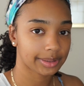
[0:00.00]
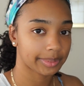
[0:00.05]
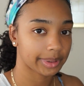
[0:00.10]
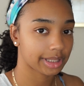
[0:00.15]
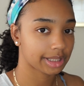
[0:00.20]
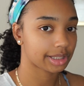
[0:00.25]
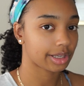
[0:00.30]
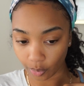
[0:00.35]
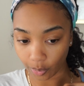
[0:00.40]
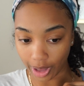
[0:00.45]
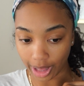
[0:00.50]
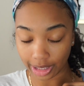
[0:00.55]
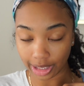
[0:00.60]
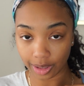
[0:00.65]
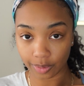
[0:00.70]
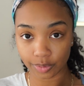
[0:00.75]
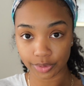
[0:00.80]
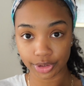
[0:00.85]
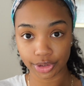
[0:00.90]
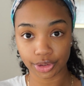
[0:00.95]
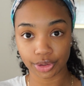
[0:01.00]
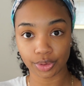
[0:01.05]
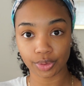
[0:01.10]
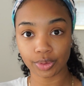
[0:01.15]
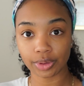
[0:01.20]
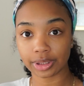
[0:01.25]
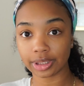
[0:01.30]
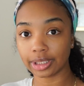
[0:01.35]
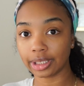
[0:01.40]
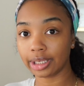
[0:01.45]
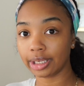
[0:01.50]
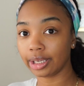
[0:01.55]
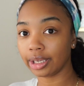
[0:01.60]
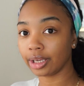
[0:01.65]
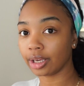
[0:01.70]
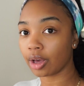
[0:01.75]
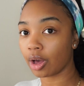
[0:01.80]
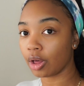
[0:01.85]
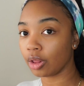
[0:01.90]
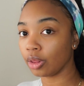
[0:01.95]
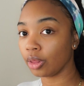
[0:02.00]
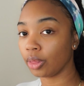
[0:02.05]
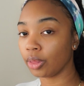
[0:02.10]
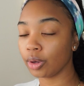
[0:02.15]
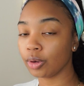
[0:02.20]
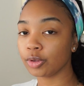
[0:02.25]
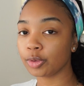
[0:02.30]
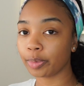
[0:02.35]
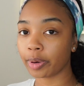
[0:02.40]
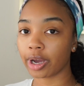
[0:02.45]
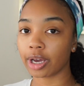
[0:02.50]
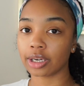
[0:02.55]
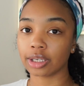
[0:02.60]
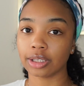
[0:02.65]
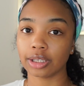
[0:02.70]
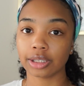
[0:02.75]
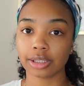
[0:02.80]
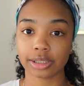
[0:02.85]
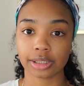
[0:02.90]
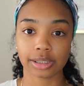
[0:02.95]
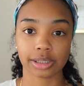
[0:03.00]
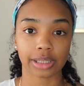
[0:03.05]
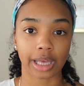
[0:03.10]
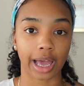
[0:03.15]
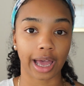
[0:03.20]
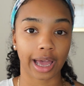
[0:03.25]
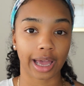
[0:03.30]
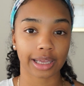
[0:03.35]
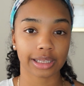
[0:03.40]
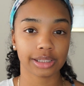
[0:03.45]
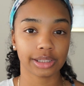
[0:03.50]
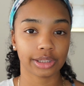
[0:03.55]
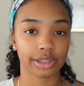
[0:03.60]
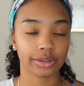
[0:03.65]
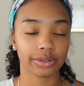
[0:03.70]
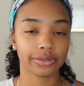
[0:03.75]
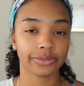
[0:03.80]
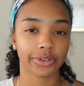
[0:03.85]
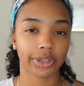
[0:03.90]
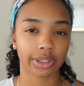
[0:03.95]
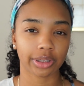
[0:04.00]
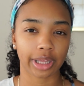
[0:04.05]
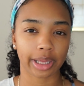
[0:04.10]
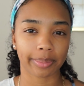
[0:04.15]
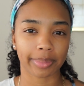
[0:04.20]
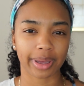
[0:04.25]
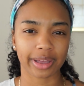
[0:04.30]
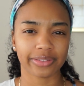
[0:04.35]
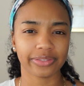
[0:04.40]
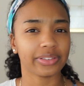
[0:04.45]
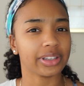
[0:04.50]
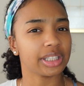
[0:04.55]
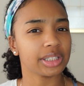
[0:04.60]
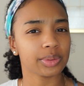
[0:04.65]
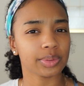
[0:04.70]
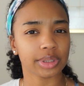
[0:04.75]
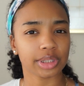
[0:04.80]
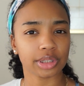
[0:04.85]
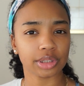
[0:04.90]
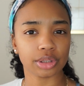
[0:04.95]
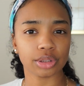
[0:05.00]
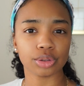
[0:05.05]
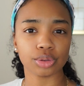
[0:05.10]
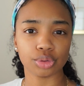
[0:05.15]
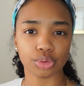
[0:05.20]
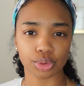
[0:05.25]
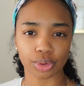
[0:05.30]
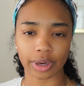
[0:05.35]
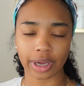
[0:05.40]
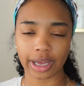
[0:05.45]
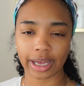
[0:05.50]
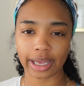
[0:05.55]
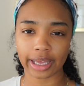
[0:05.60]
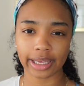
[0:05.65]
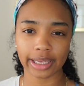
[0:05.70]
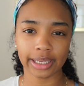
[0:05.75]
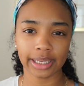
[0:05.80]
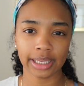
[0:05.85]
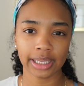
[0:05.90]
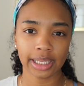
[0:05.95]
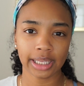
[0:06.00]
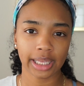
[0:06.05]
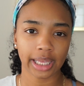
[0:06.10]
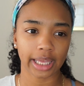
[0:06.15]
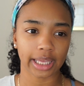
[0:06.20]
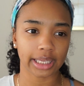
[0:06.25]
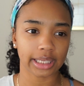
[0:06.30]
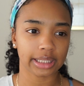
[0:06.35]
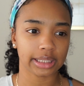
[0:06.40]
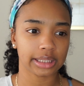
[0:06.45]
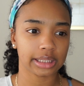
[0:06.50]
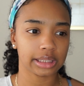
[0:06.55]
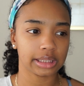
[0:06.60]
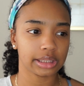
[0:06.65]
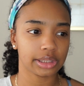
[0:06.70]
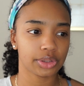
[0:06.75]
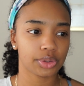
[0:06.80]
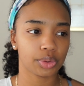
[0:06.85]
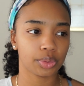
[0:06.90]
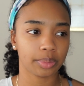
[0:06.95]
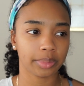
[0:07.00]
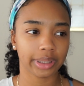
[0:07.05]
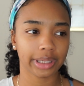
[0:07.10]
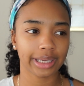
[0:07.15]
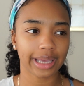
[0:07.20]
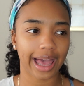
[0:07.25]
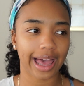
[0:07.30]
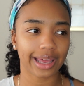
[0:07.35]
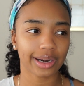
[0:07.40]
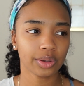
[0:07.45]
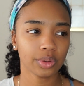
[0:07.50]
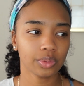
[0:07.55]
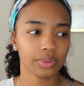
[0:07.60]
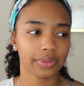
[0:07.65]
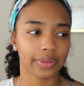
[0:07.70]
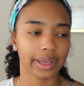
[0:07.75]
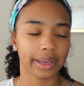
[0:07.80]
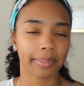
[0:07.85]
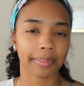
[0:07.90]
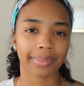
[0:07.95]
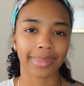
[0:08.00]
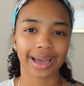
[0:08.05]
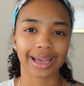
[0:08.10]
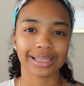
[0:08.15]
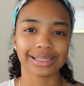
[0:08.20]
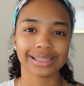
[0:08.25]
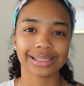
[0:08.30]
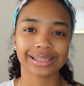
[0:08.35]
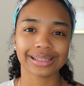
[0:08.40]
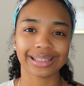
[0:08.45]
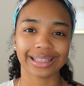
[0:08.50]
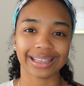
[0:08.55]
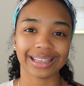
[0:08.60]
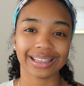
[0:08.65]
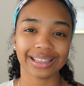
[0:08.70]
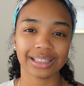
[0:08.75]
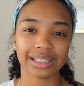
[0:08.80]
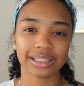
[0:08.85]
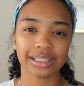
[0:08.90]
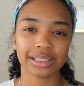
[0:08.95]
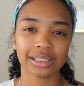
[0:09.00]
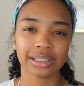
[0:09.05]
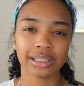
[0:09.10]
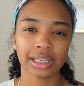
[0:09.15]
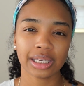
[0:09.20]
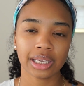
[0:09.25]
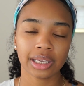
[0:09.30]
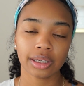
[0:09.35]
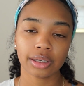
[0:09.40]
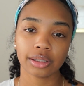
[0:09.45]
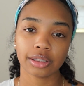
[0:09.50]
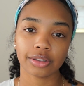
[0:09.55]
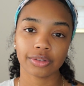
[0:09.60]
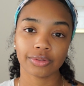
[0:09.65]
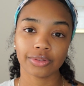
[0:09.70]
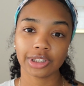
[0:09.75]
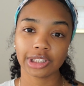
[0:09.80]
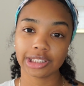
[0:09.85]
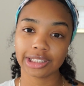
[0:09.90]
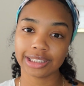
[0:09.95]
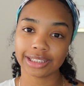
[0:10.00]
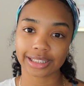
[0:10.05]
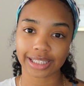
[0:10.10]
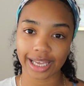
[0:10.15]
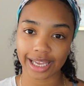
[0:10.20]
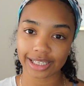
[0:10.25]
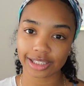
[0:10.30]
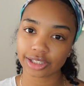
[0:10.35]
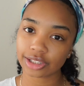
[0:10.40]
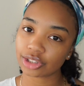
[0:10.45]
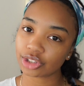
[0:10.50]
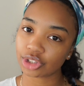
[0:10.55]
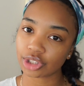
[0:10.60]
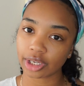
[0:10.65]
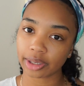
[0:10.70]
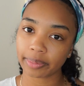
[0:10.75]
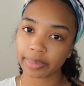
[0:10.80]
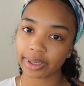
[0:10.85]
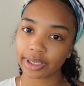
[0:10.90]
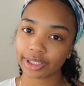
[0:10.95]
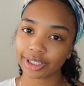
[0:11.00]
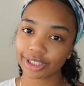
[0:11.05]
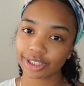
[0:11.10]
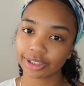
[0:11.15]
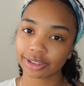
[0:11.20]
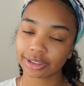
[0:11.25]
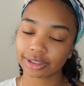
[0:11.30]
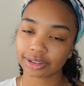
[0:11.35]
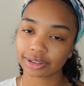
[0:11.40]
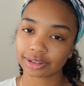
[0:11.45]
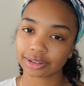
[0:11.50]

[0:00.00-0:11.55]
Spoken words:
Because while I was using all of those products, I still felt like my face was a little dry. And to me, I don't think my skin really likes shea butter.